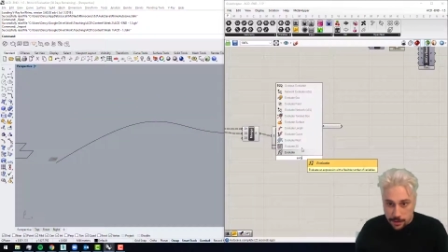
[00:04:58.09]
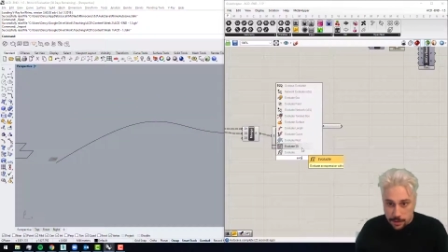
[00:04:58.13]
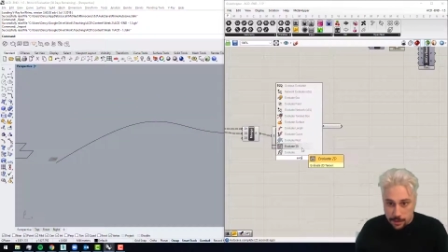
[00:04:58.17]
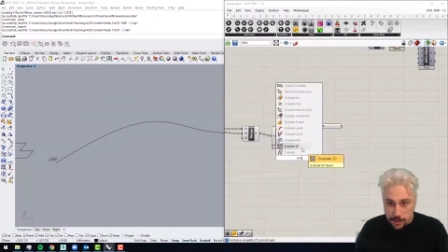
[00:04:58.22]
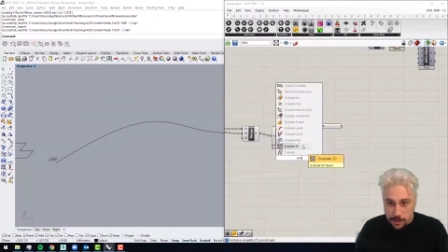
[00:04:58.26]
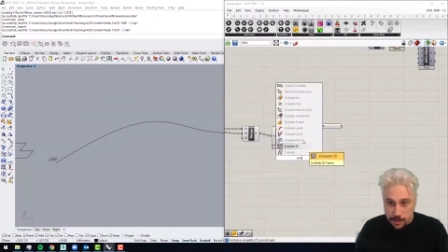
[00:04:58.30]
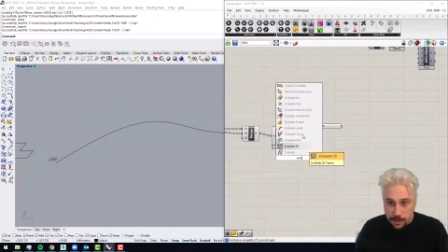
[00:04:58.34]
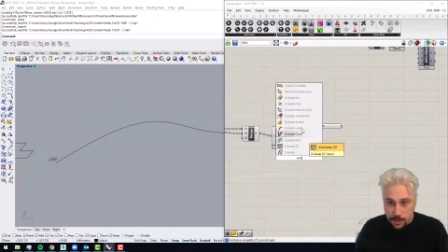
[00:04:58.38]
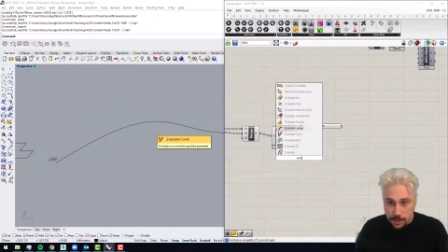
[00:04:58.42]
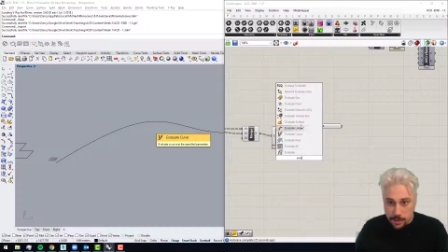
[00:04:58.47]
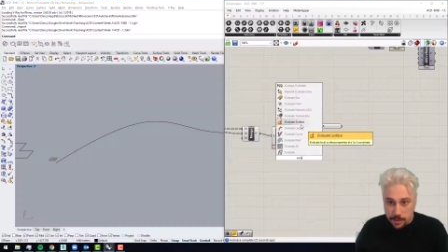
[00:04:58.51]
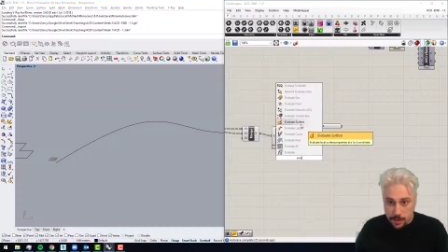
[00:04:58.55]

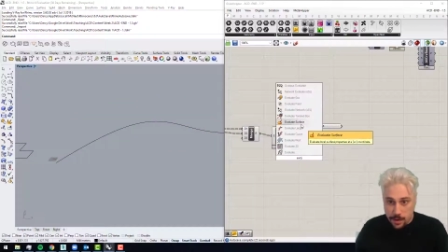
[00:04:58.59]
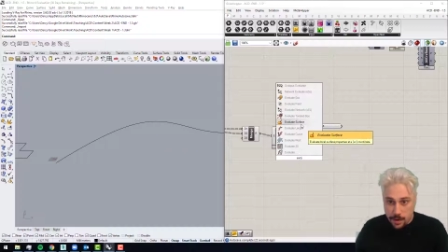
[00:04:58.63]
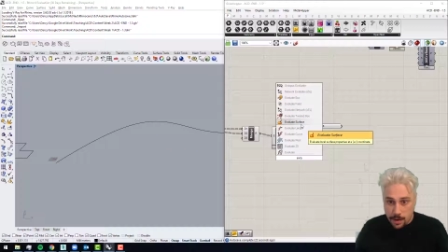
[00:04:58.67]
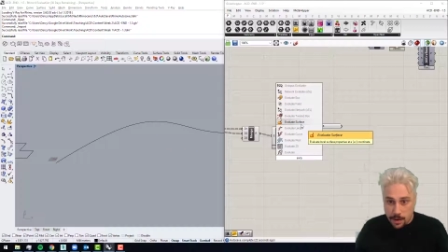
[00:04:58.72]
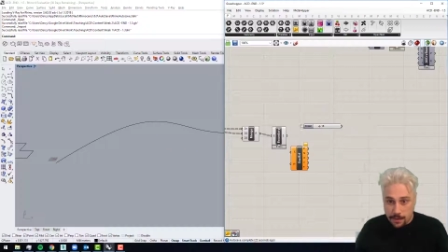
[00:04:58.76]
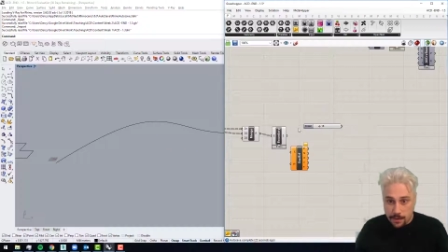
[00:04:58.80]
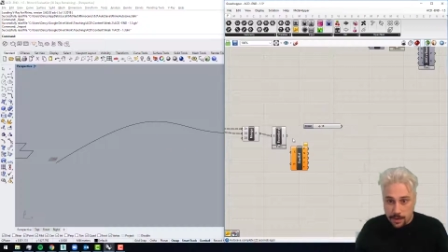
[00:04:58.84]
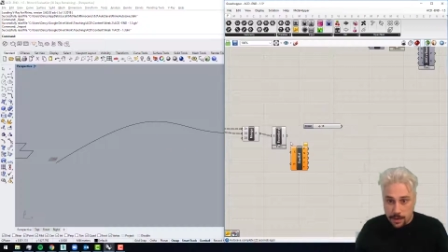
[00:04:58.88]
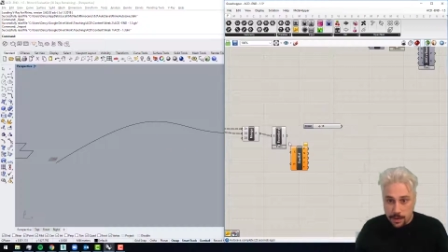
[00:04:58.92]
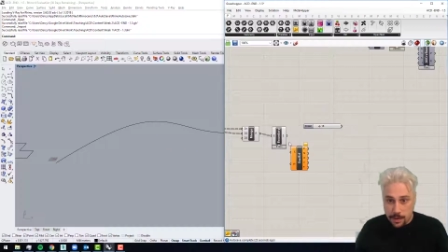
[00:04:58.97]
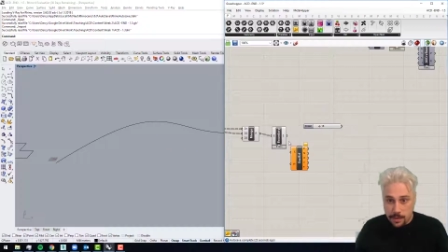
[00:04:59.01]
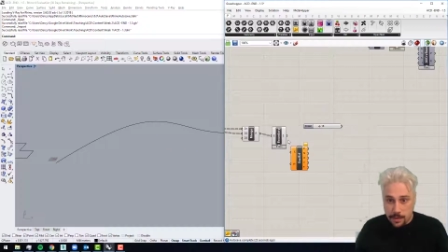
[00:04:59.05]
to
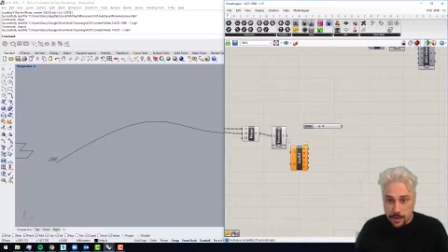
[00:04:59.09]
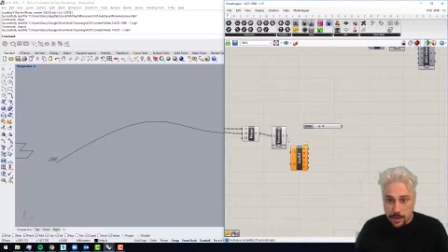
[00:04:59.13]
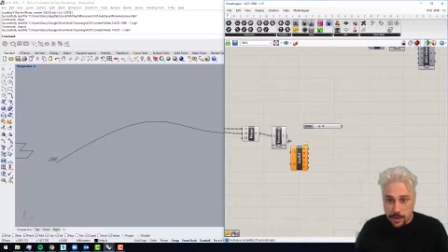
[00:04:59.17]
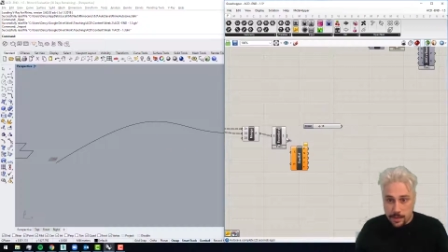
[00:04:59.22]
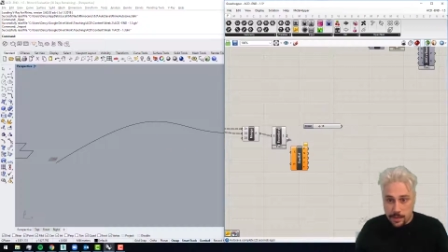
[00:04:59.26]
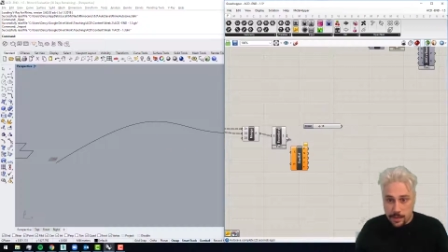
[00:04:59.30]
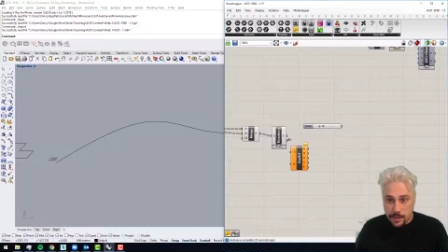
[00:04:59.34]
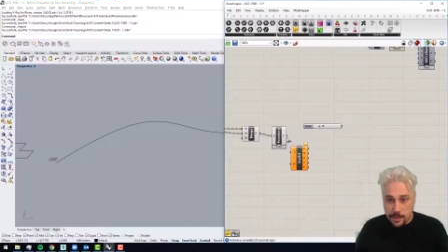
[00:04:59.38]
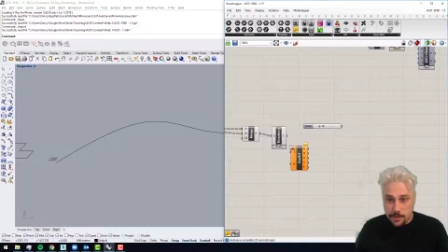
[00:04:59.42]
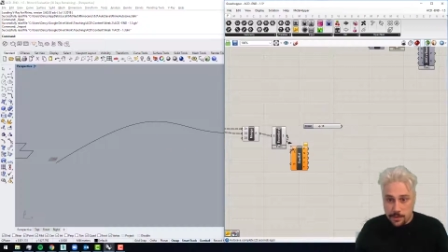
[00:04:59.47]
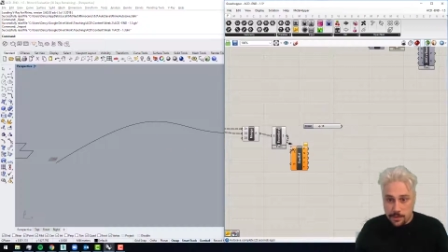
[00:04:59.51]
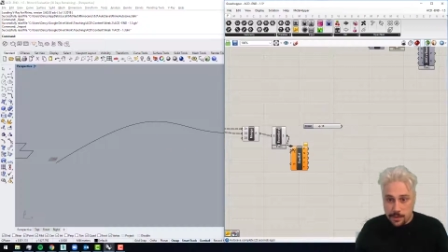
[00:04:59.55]
evaluate
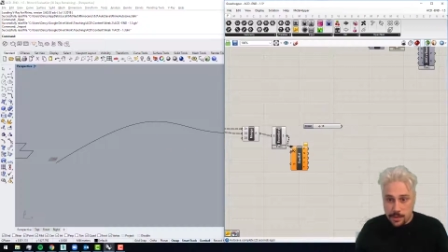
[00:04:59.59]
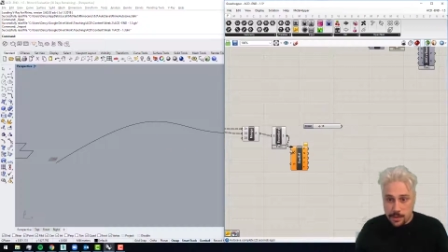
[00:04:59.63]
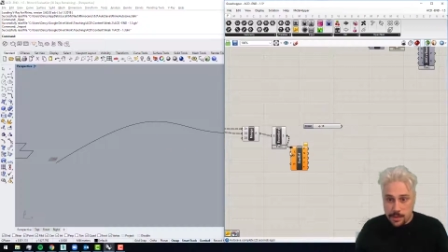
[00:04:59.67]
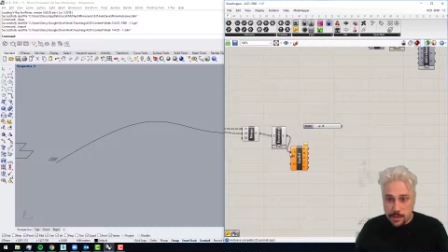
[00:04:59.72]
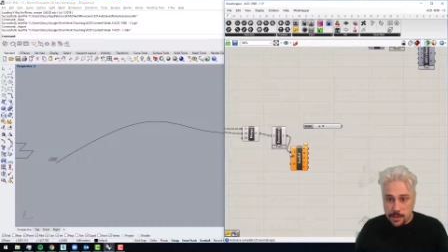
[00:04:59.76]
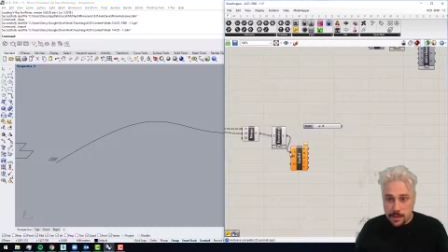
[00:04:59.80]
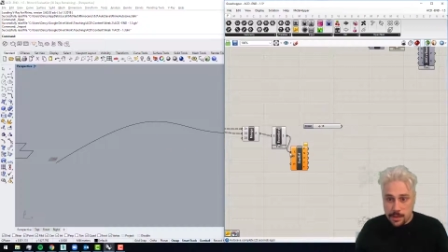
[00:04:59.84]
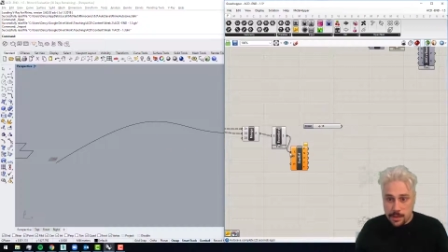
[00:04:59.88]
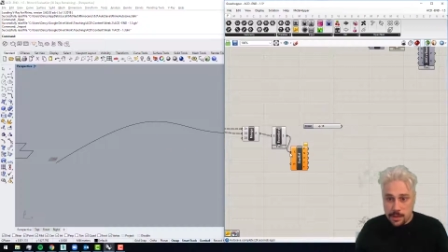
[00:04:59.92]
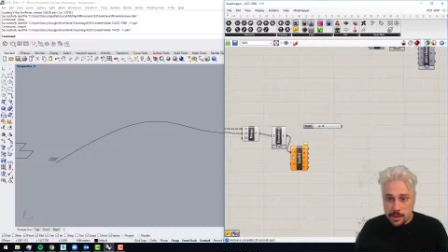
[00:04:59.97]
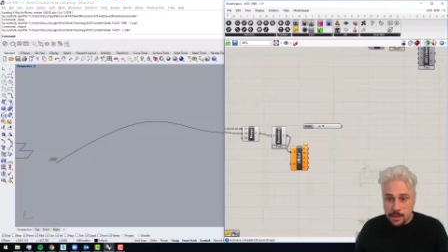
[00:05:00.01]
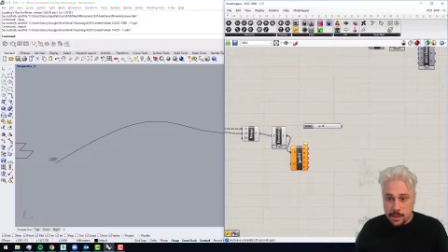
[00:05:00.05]

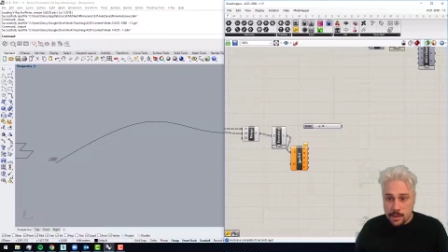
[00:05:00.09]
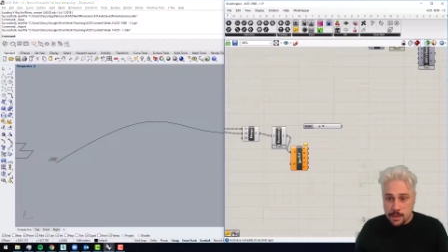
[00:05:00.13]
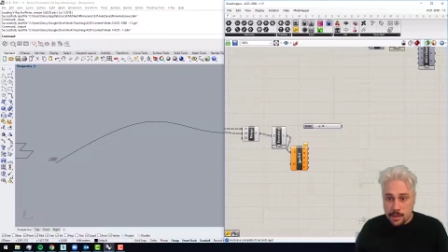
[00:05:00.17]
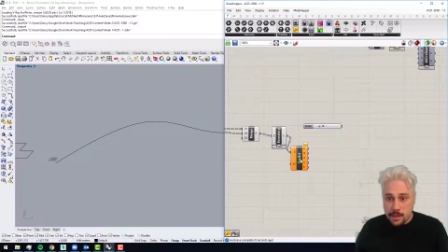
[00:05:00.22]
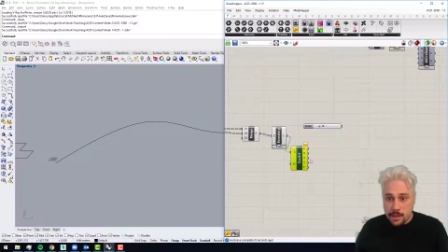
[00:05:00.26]
surface,